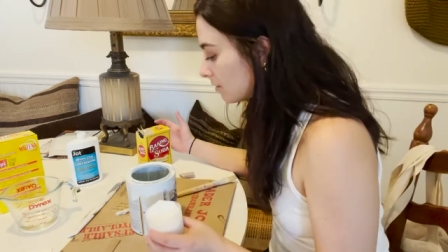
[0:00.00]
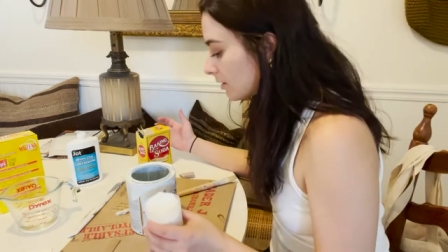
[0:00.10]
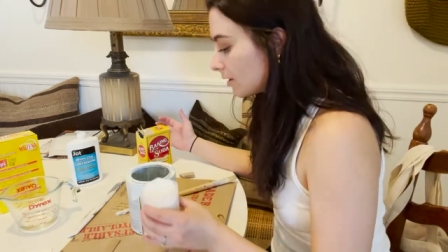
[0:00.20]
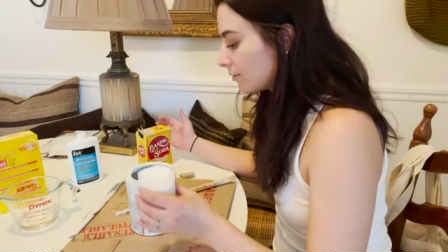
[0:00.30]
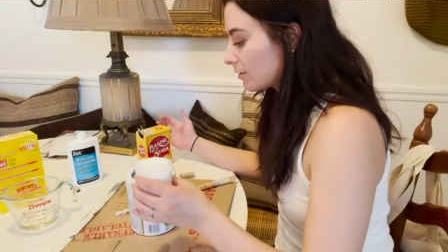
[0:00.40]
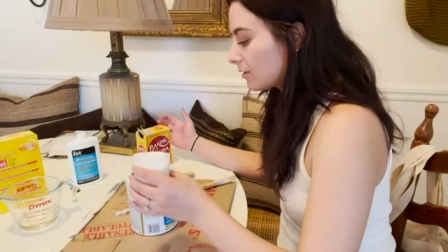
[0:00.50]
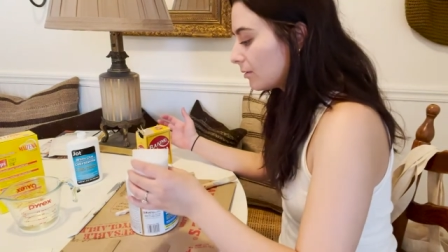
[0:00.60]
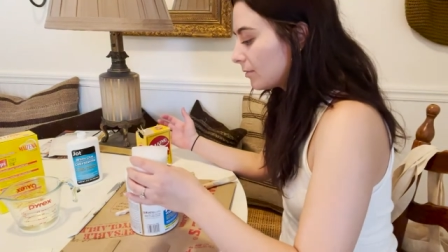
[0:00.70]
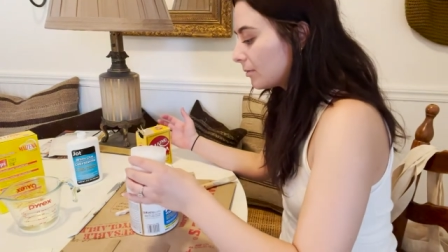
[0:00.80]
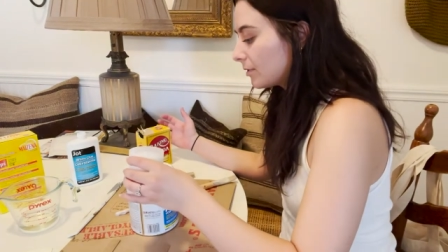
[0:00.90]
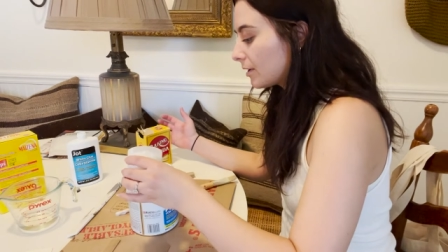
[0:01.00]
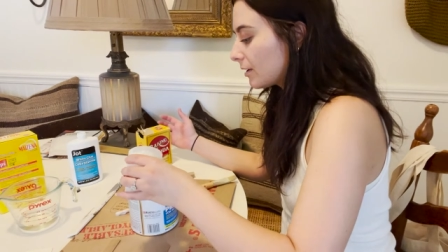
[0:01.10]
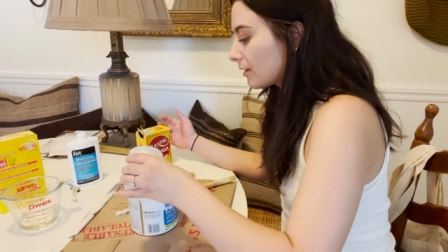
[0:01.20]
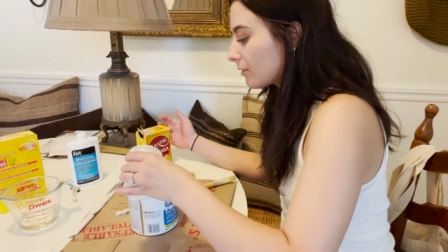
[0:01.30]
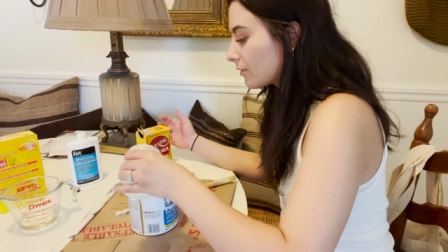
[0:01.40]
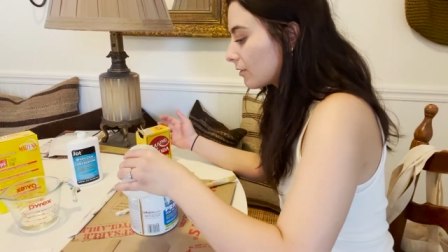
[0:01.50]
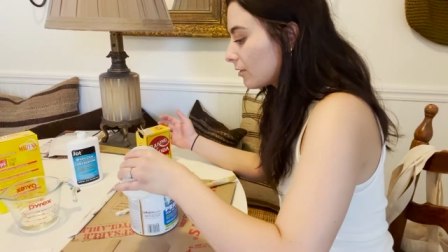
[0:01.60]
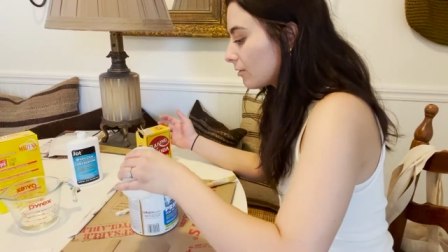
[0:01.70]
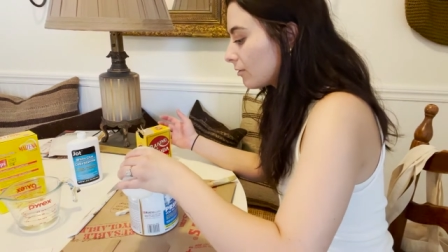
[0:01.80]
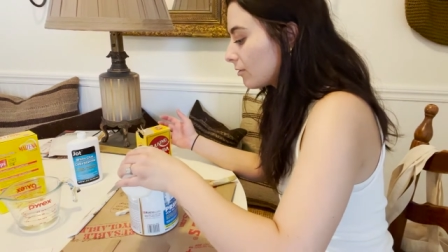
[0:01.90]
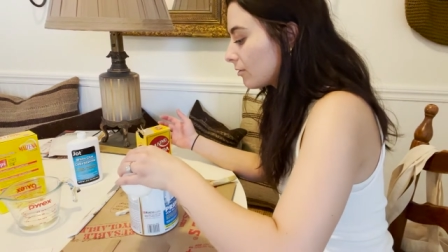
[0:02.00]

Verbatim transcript: No, it's not bubbling yet, so